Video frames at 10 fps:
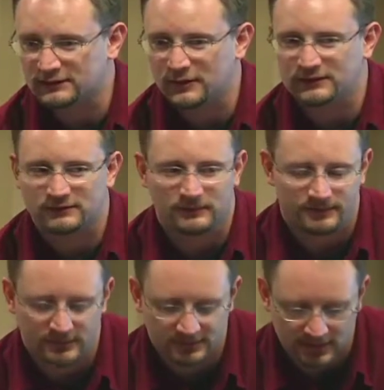So there's lots
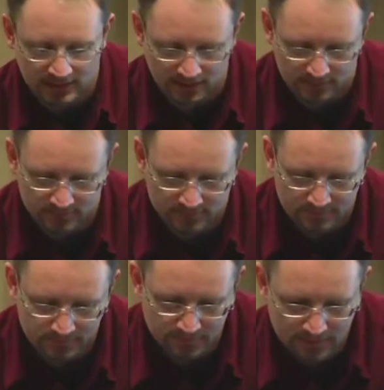of ways to obfuscate
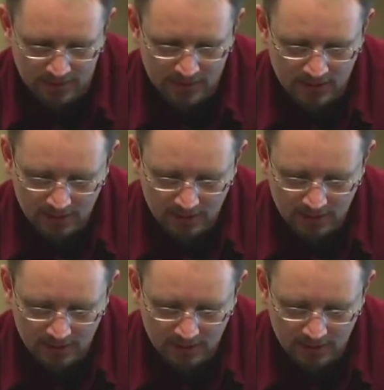items.